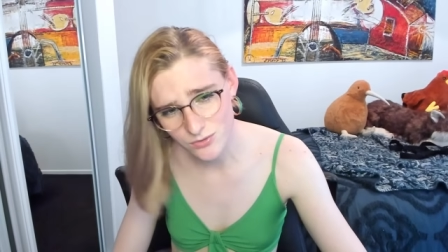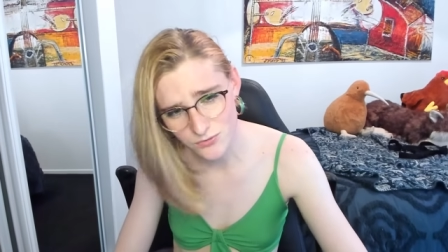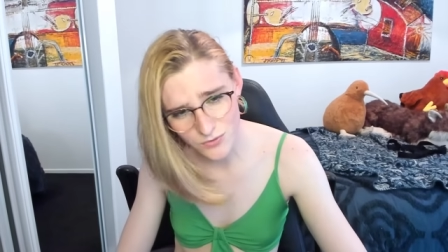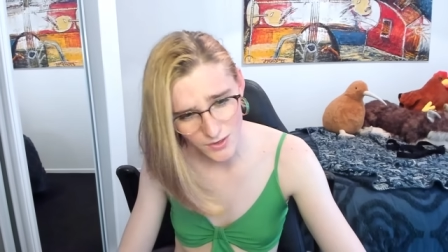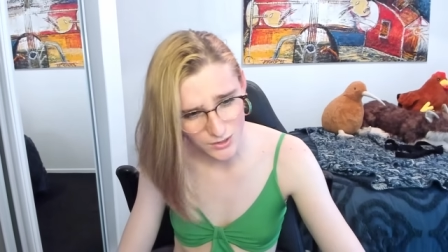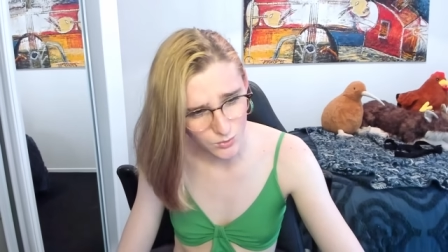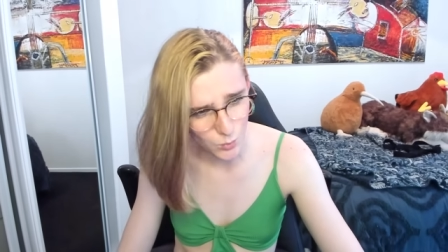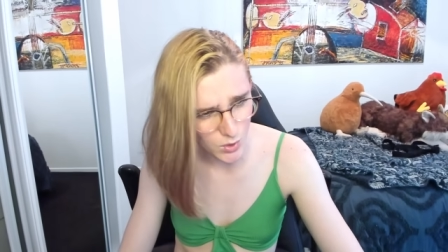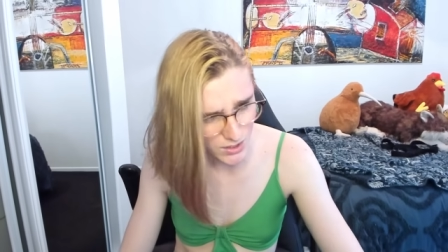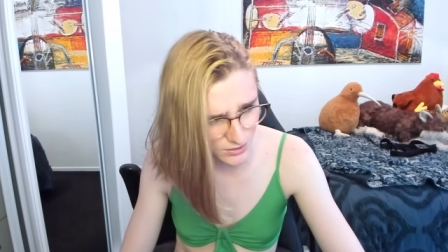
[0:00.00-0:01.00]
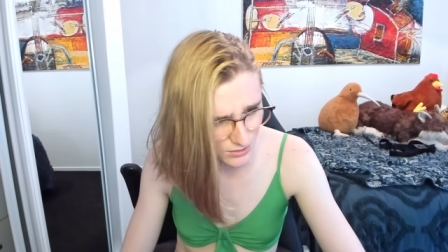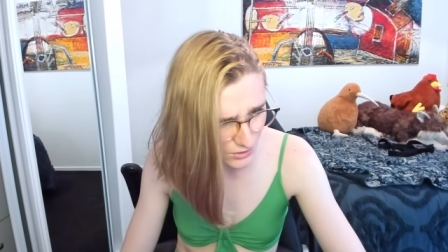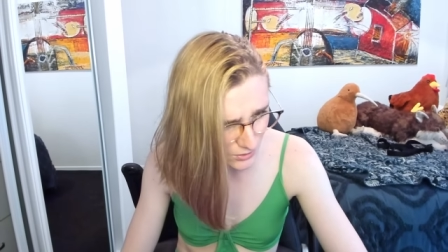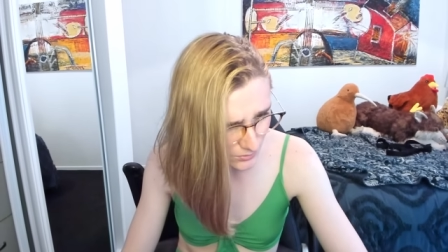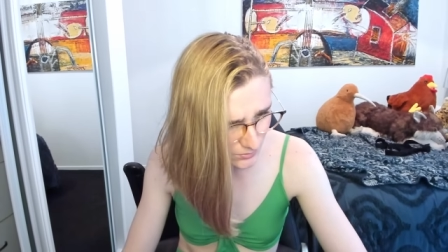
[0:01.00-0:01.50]
f***ing weird
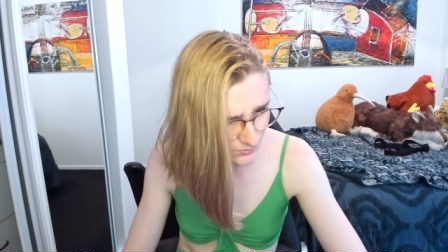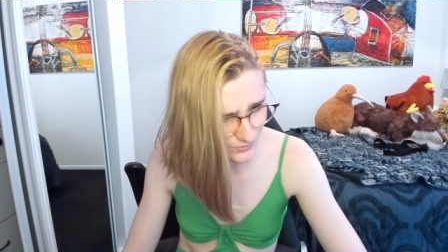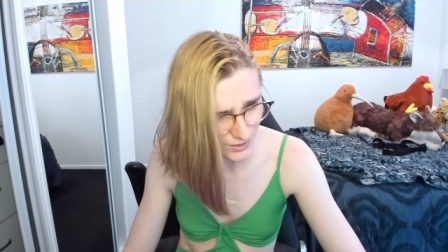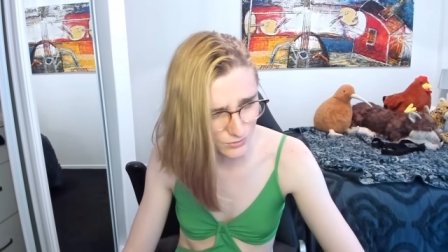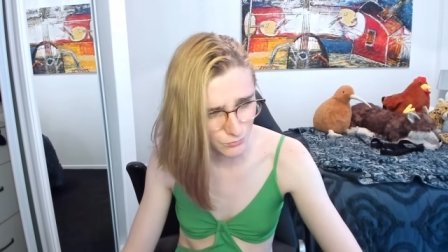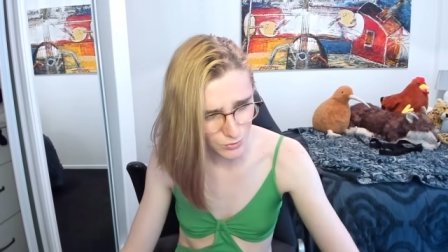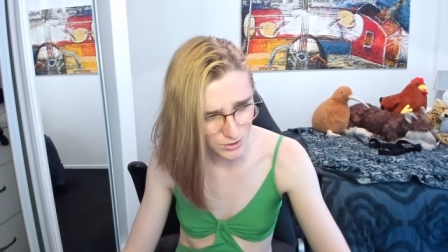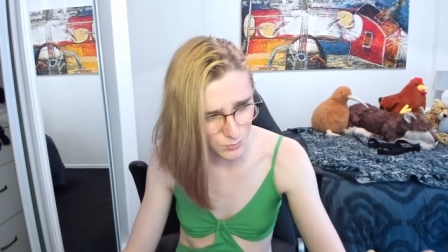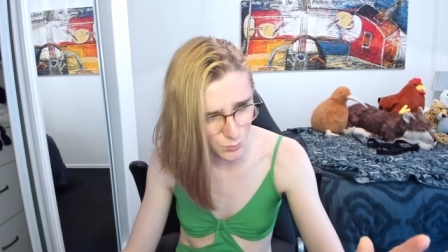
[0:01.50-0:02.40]
though. That's really